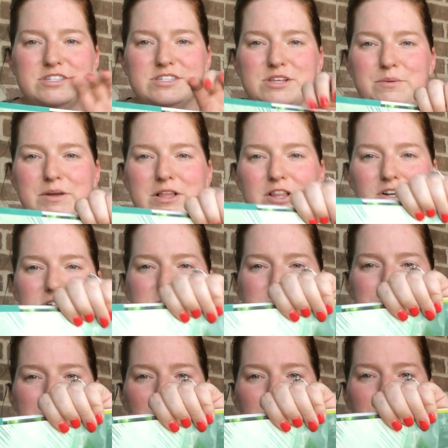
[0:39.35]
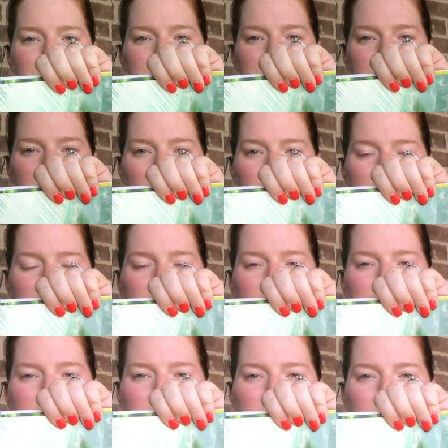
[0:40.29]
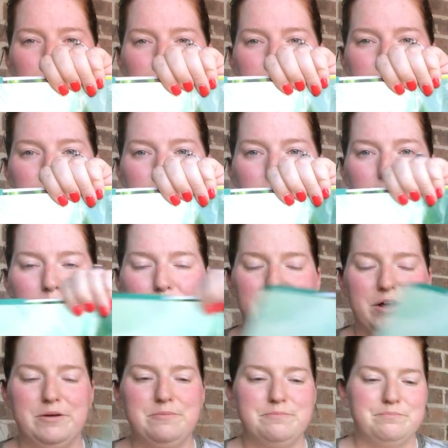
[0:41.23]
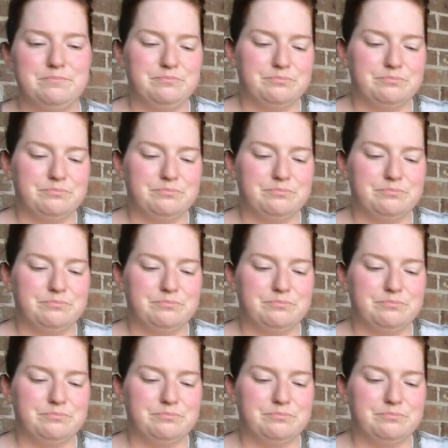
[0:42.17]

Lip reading: So we learned about the flood with Noah.